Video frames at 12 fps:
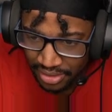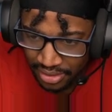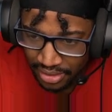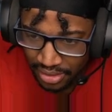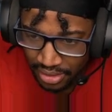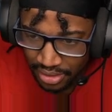
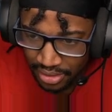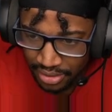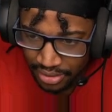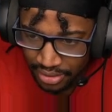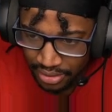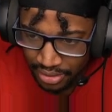
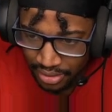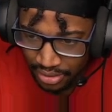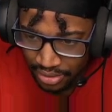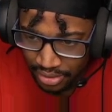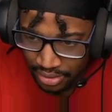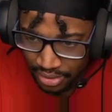
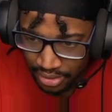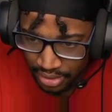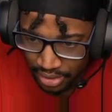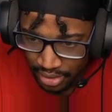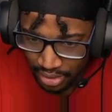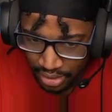
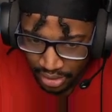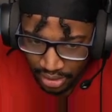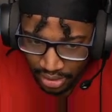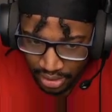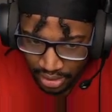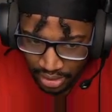
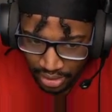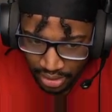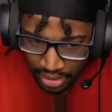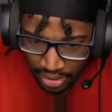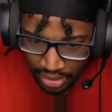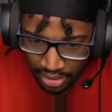
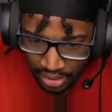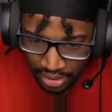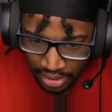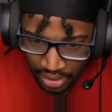[no speech]